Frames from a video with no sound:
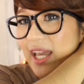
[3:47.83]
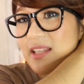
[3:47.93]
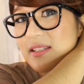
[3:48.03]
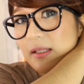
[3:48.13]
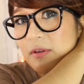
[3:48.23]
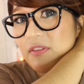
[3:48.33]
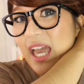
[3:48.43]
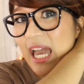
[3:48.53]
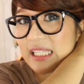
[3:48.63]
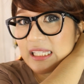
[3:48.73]
and some of
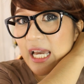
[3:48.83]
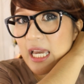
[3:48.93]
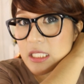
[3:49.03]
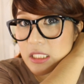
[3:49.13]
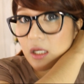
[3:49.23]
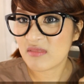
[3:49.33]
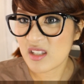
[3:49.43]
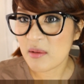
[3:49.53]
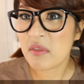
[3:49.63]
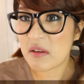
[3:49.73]
the head lice,
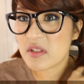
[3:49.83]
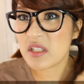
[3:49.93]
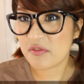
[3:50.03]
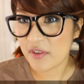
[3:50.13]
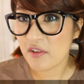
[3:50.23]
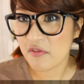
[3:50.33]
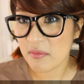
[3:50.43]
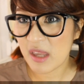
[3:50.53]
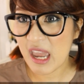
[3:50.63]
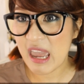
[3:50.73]
some of them just fell
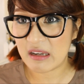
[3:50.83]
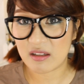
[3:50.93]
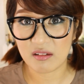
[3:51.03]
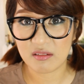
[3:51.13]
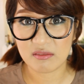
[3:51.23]
from the head.